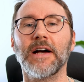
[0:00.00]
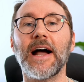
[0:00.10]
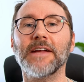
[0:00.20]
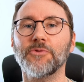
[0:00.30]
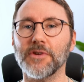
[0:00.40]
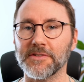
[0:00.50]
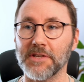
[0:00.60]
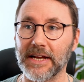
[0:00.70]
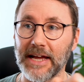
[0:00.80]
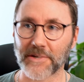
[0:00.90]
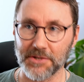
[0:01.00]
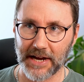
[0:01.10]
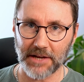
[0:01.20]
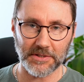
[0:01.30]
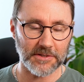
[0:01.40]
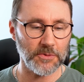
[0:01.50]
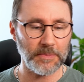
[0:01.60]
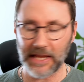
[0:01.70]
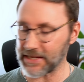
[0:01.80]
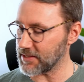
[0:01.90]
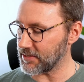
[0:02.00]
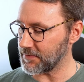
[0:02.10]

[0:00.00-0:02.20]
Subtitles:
Hi, you just gotta check out this new plugin.